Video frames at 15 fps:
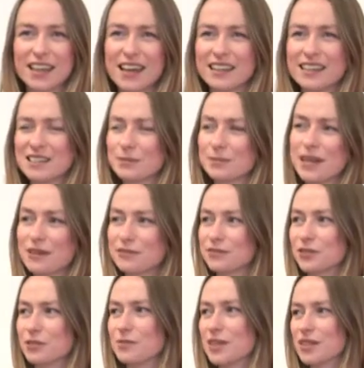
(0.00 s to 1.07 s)
and it's a
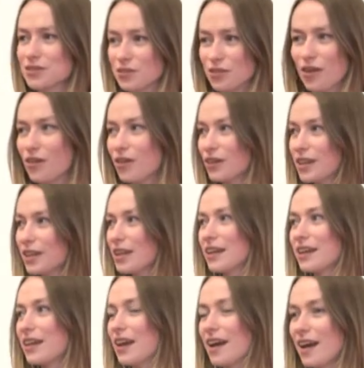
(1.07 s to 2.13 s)
platform that's not
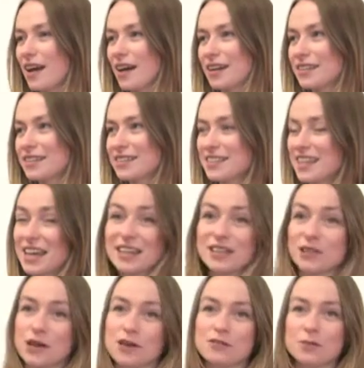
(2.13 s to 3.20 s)
uh,
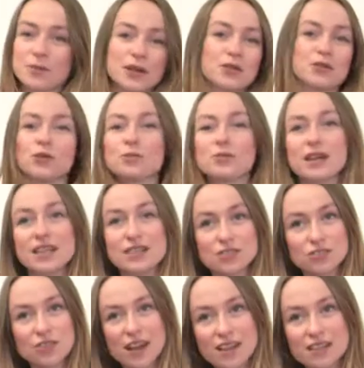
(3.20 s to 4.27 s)
taken over by corporate
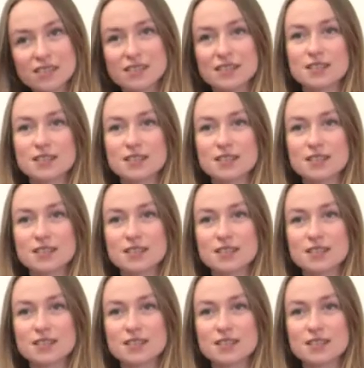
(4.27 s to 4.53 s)
interests.